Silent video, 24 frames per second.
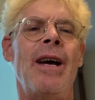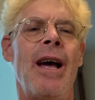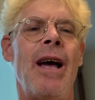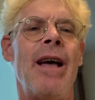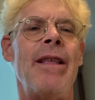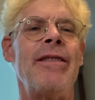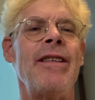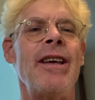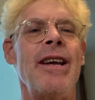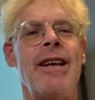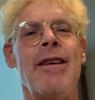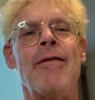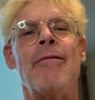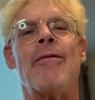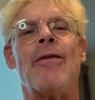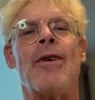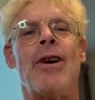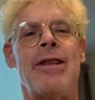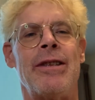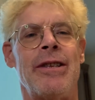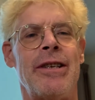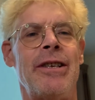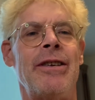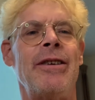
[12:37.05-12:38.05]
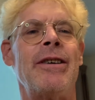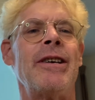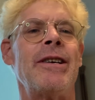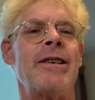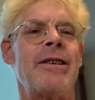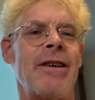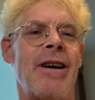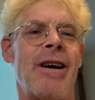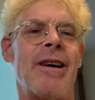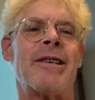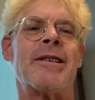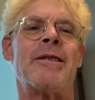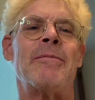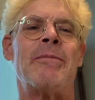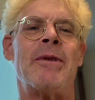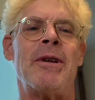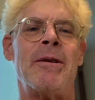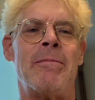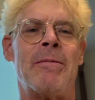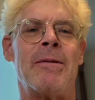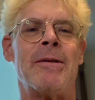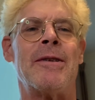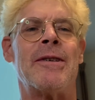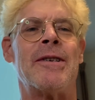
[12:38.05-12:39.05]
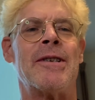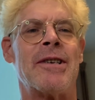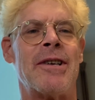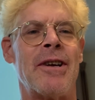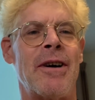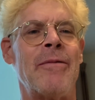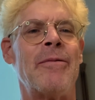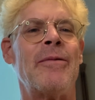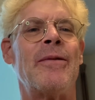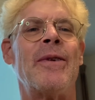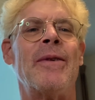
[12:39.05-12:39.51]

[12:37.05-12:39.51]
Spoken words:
And they get friendly. You can talk to people and stuff